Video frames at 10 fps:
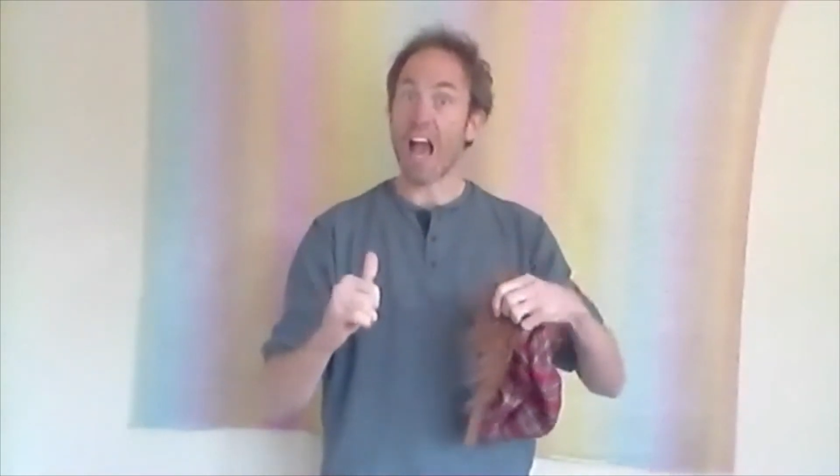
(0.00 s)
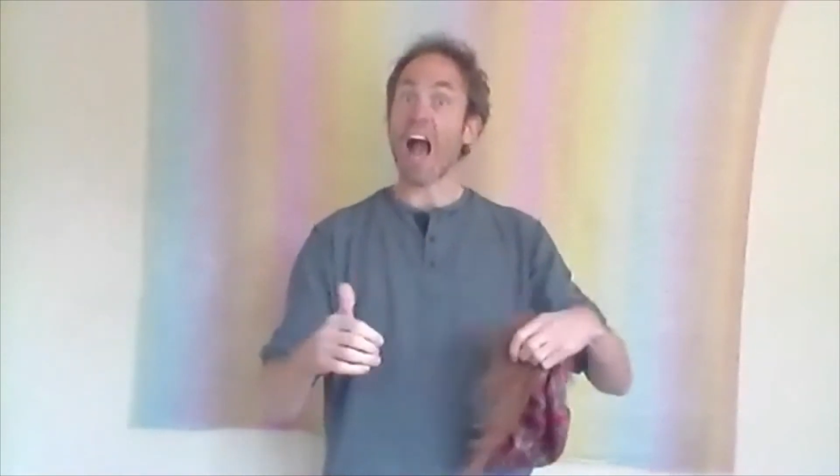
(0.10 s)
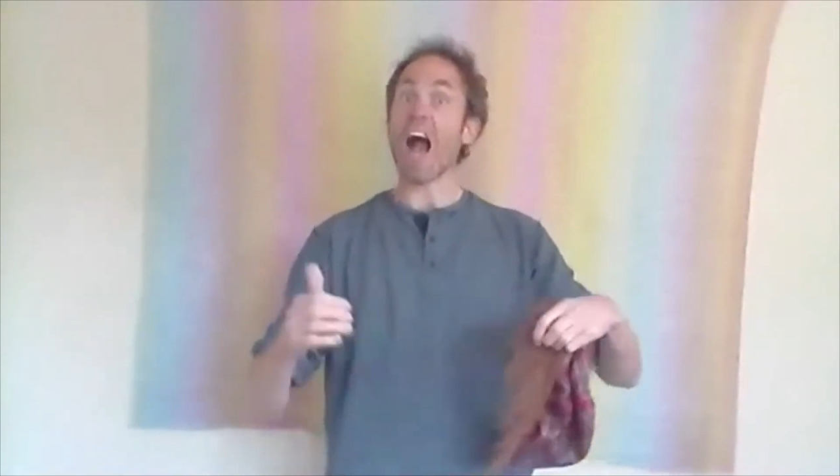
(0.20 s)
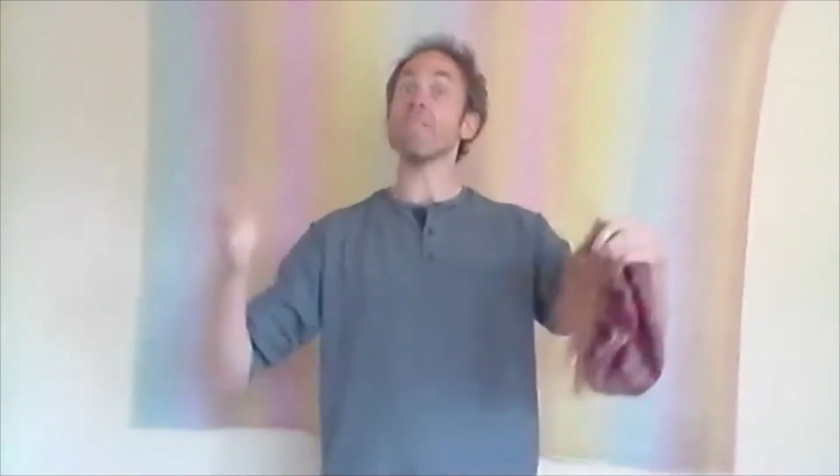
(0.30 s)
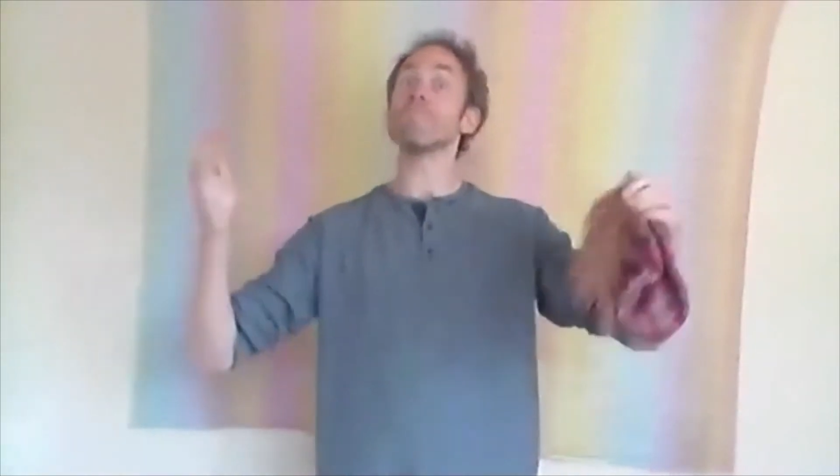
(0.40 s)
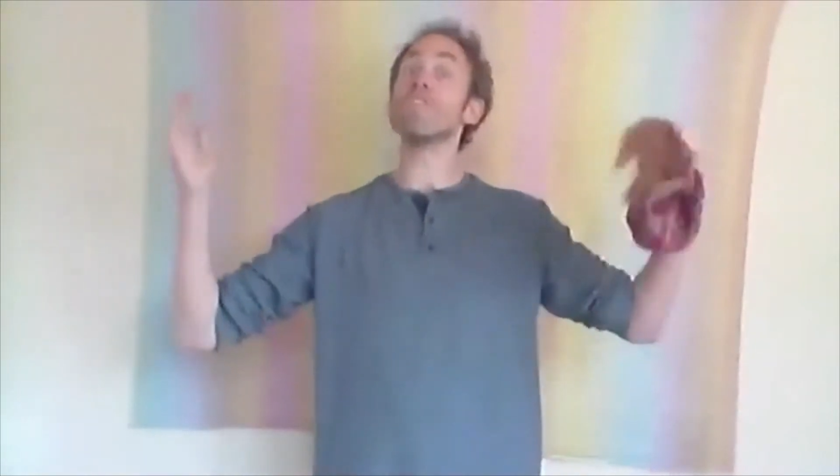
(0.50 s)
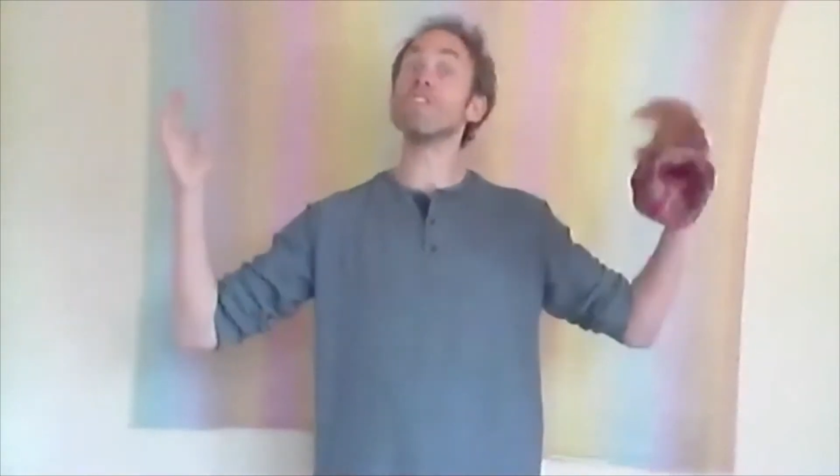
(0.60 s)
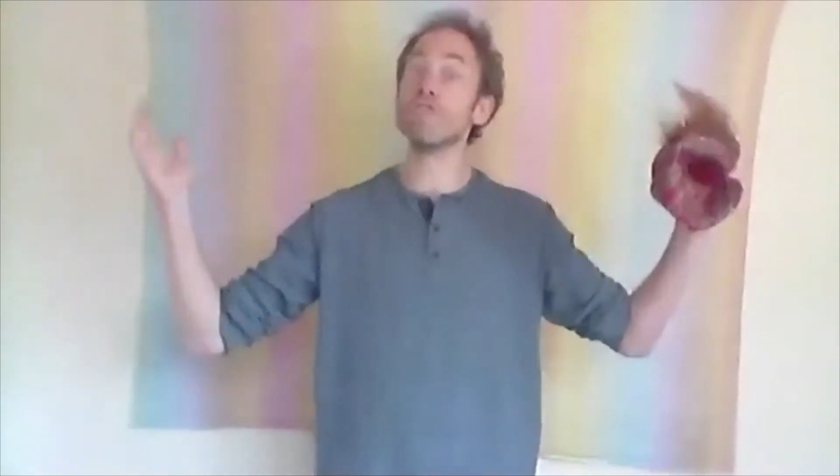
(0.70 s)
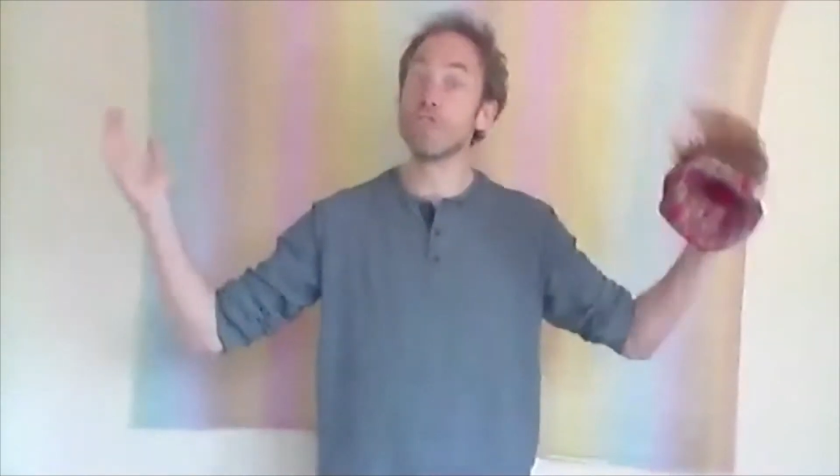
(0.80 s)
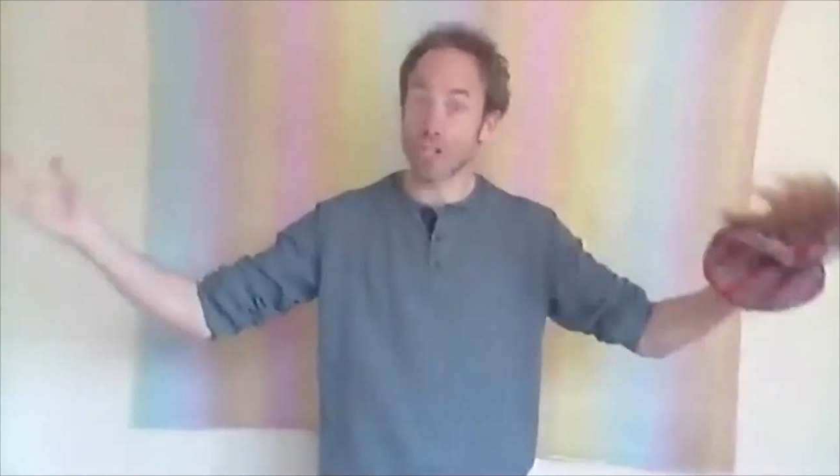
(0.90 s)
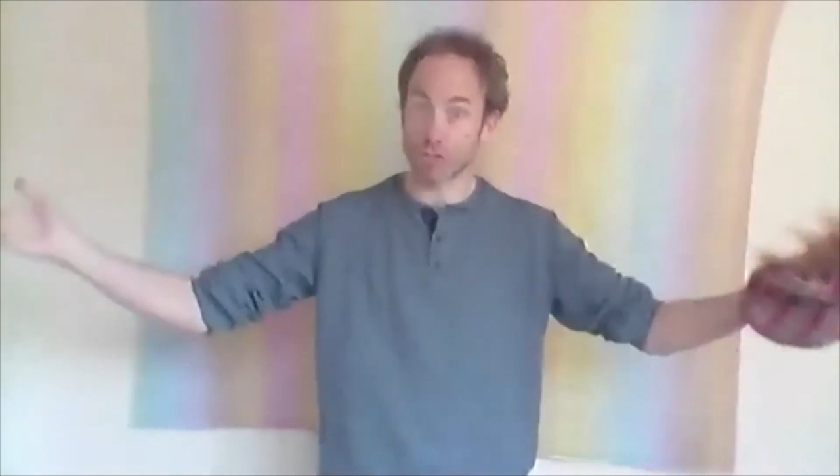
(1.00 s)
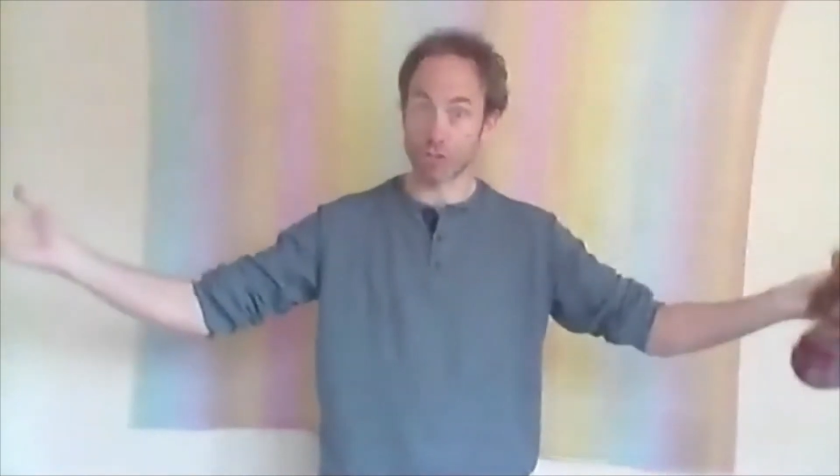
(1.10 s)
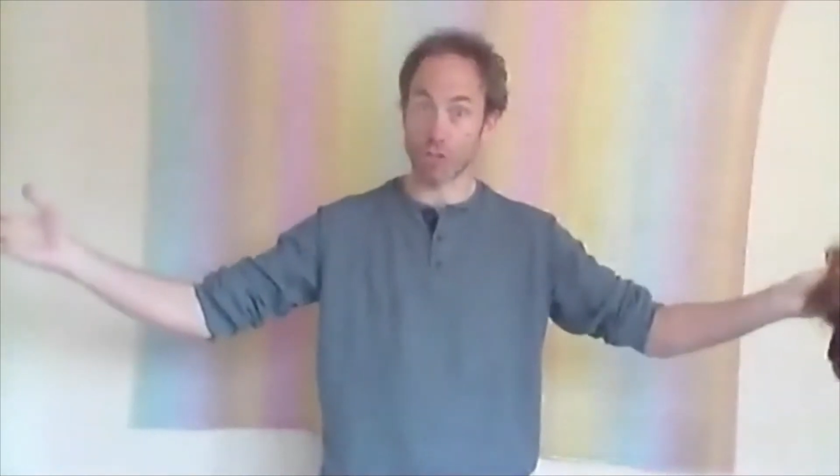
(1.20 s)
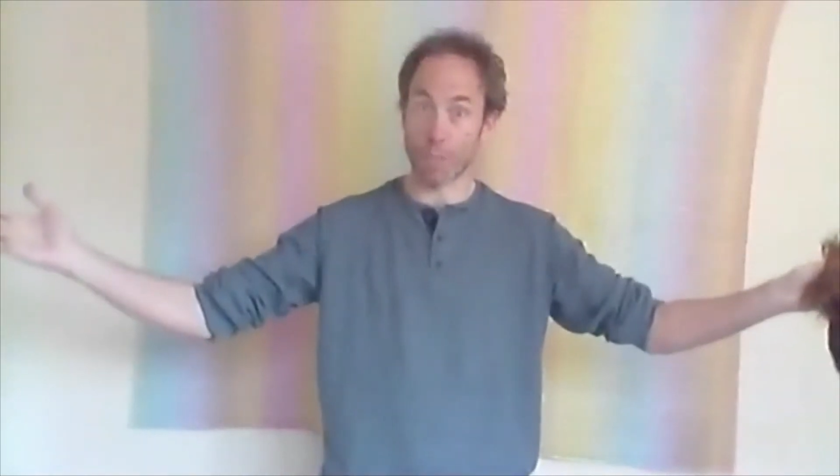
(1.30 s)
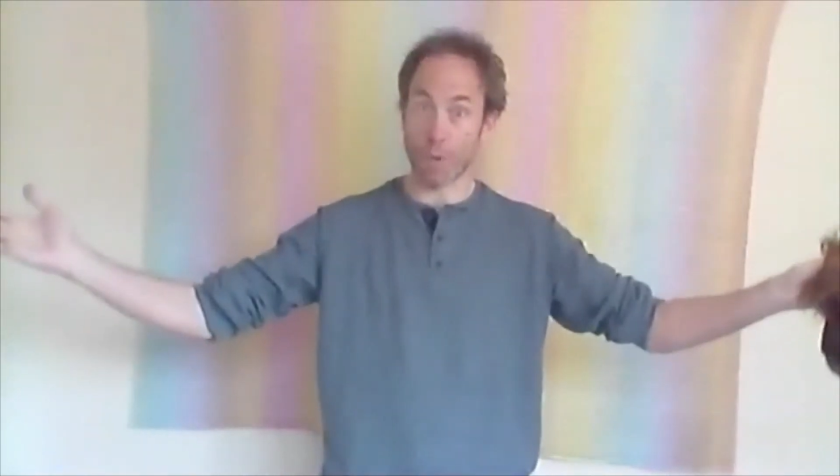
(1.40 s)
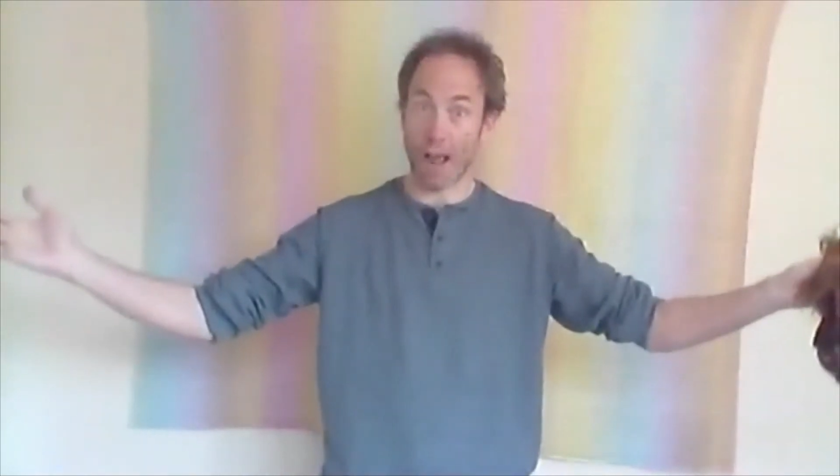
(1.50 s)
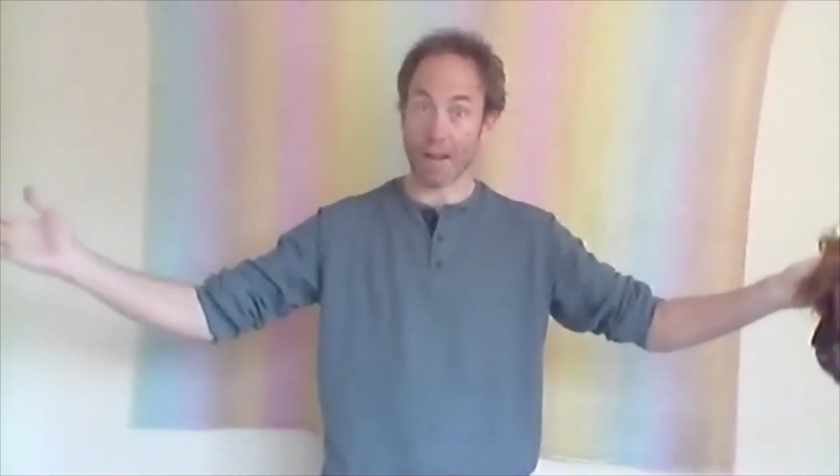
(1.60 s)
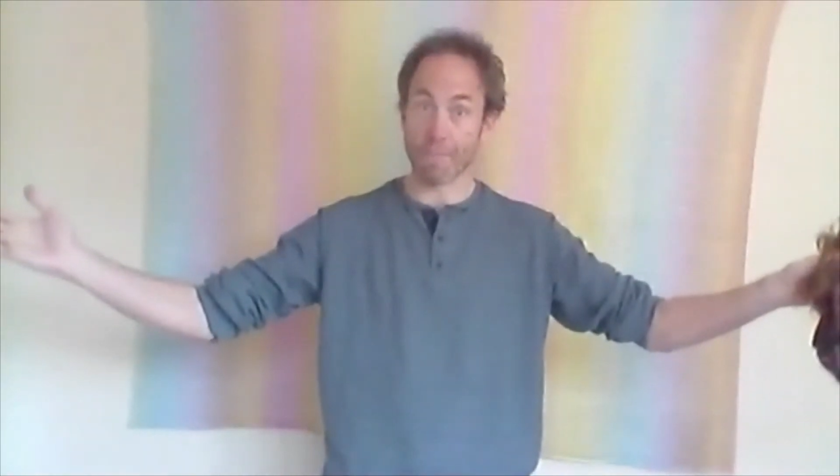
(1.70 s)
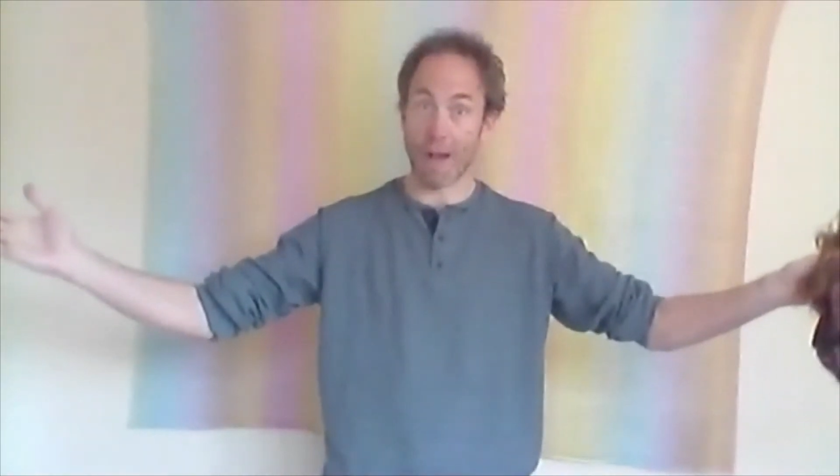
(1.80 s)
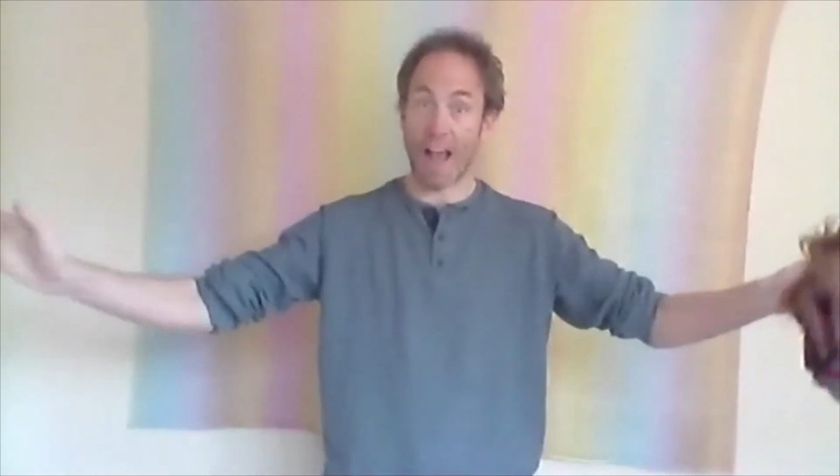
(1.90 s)
I'm the
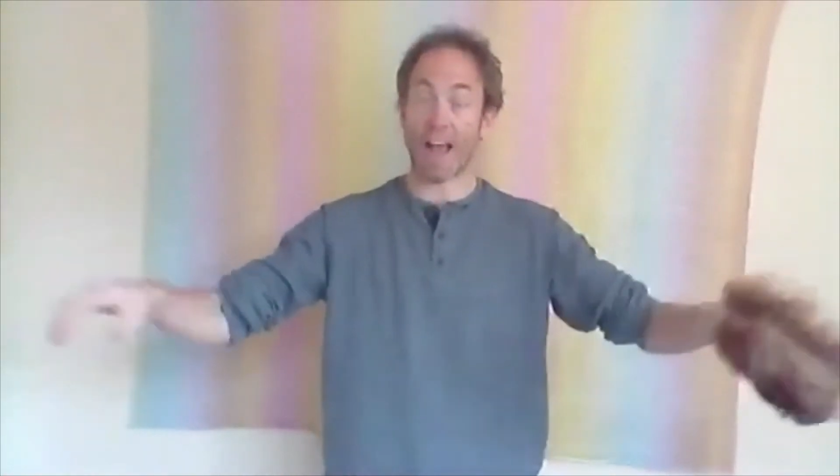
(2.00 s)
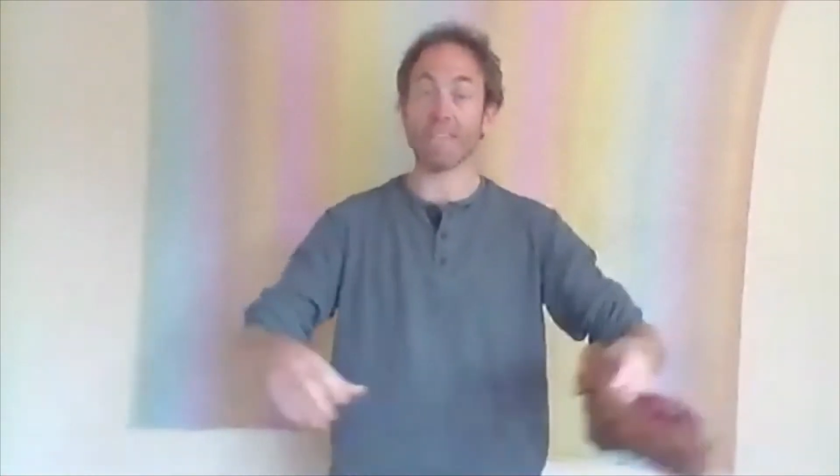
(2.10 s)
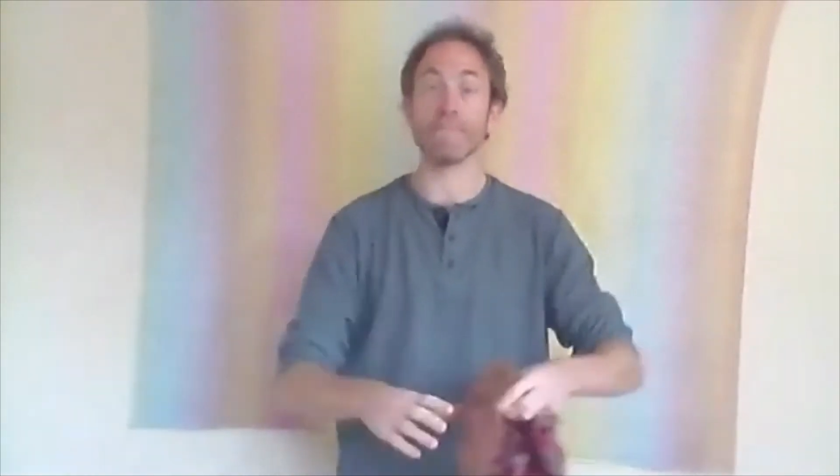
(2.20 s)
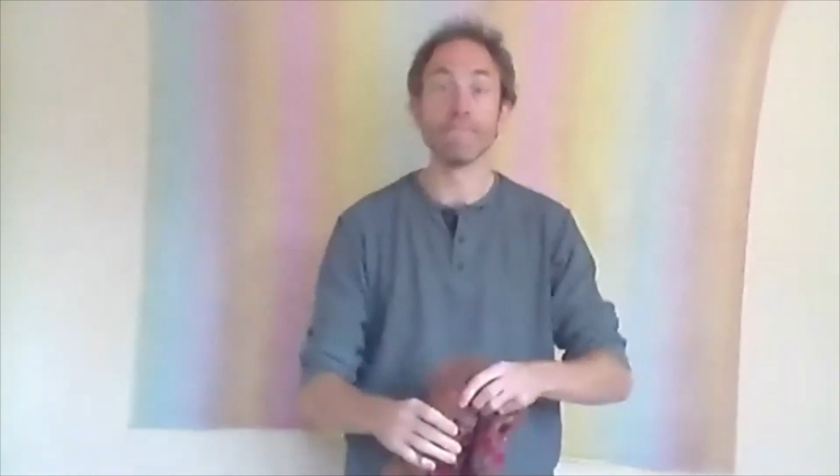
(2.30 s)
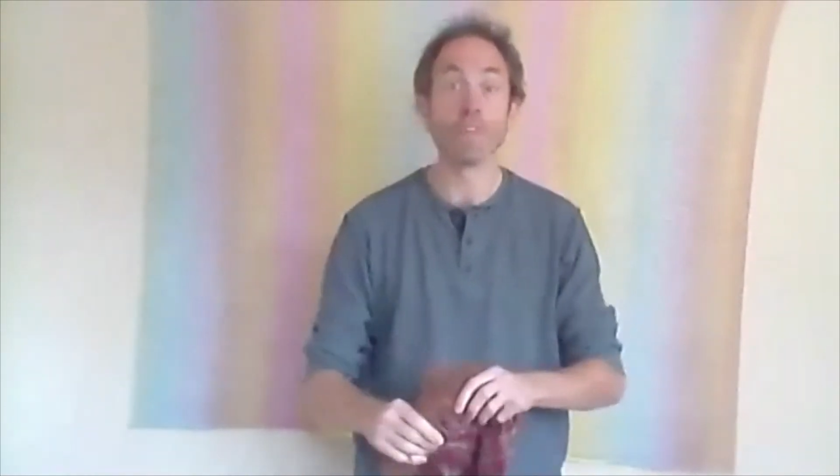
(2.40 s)
gingerbread man.